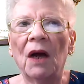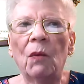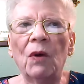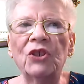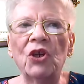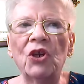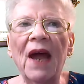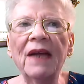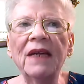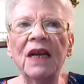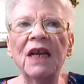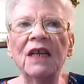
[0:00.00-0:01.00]
which
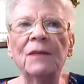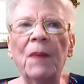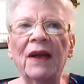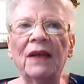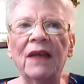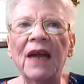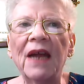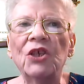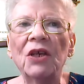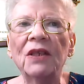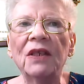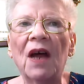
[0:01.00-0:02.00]
lagged
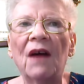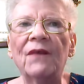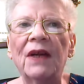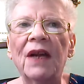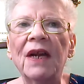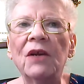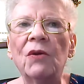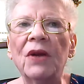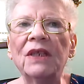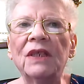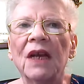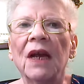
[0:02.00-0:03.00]
expectations of an
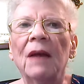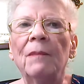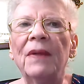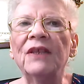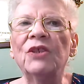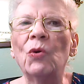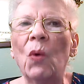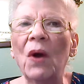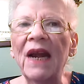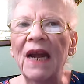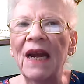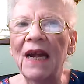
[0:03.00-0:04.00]
increase
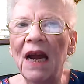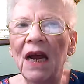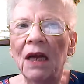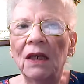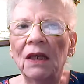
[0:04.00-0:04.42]
between